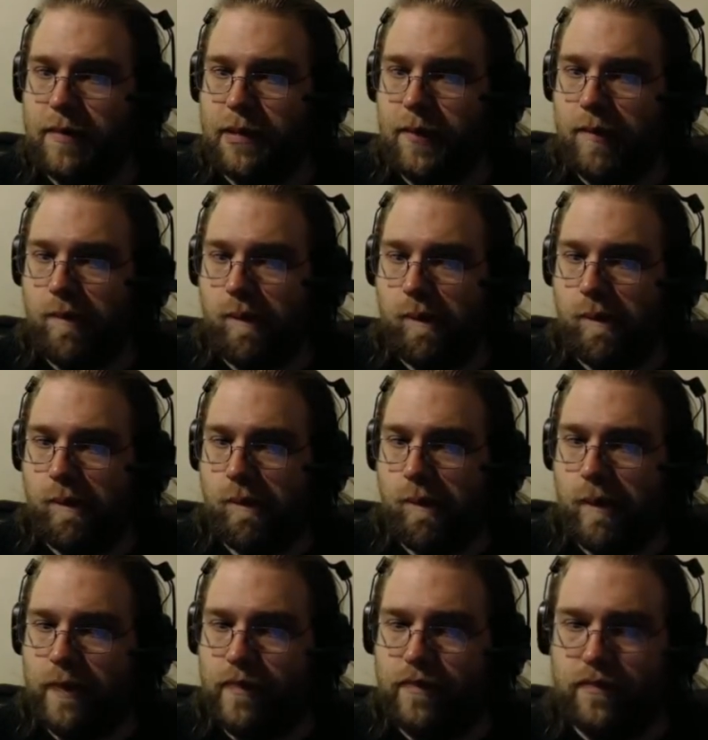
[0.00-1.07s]

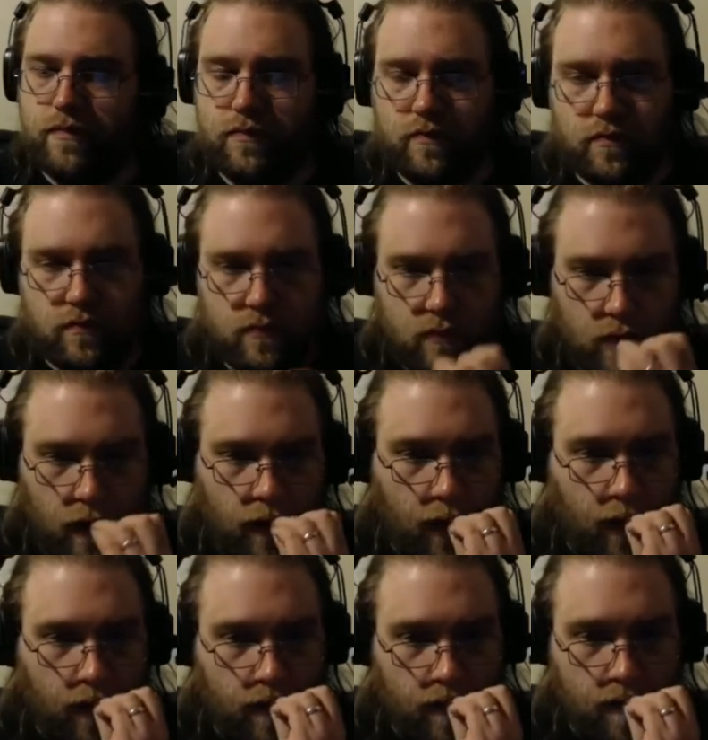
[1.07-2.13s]

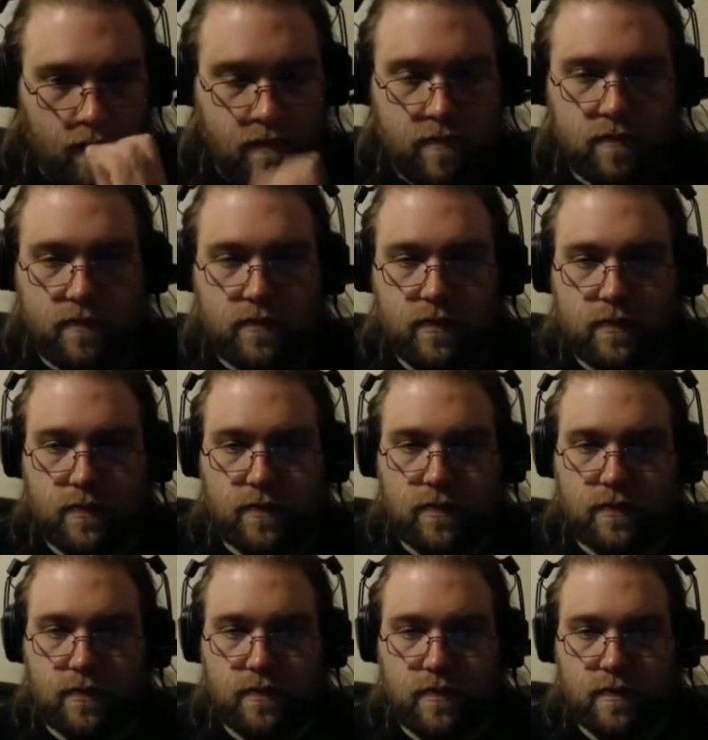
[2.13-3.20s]

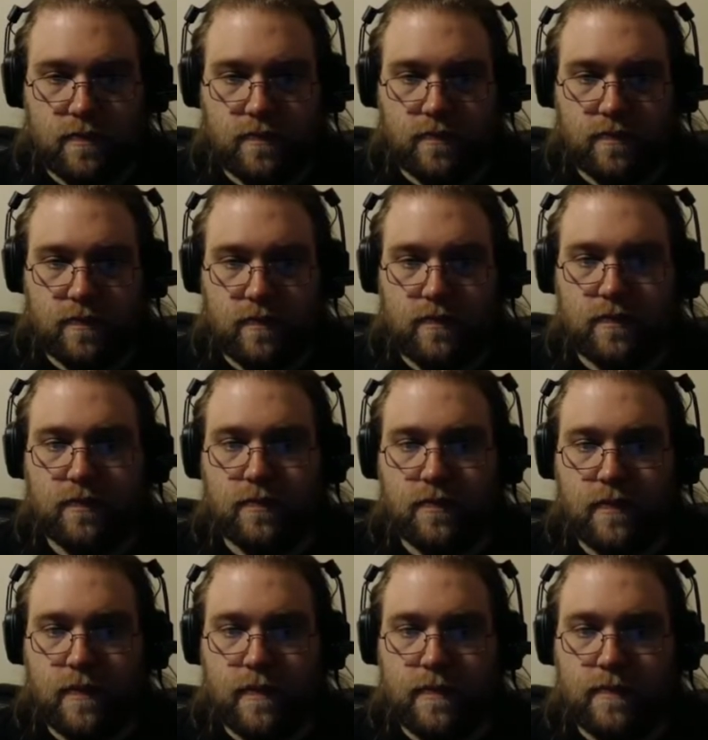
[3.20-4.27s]

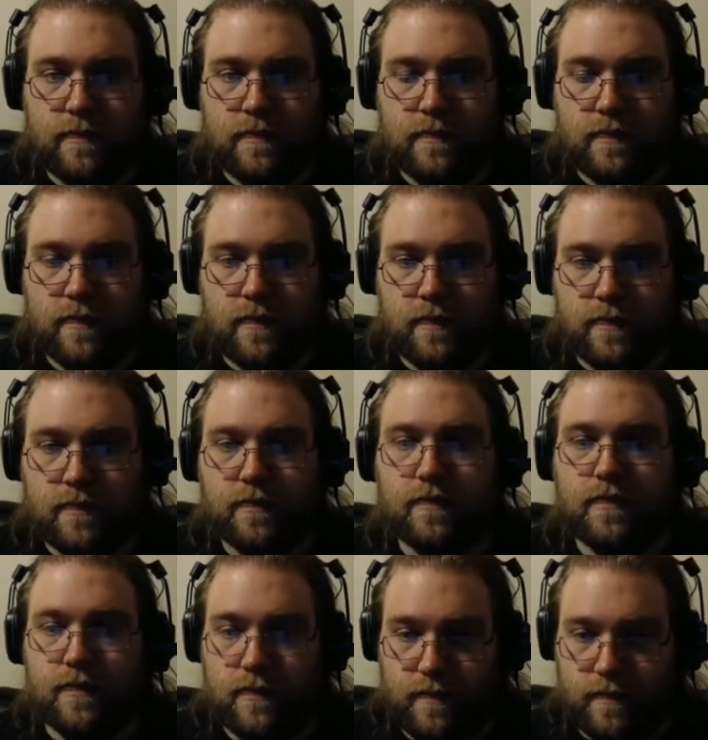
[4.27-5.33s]

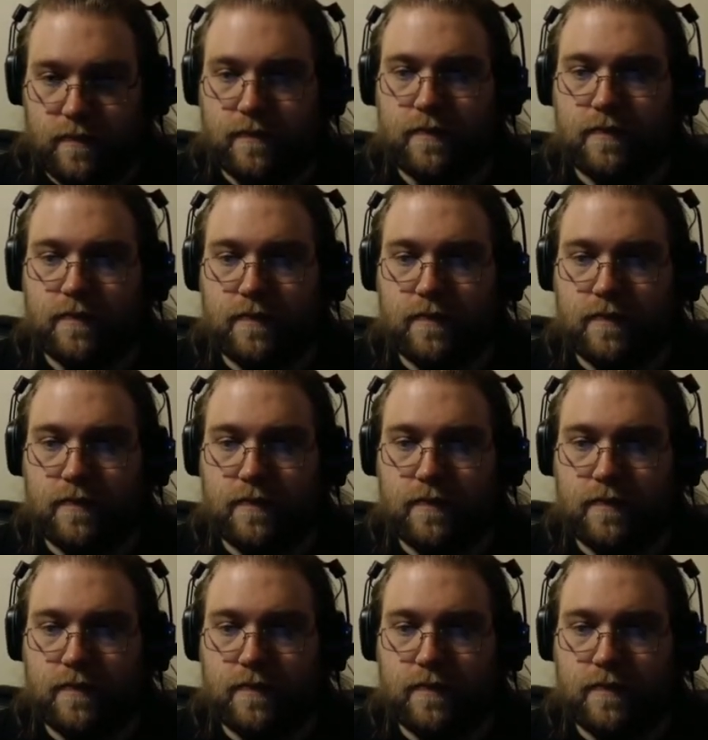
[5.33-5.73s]
No words are spoken by the person on screen.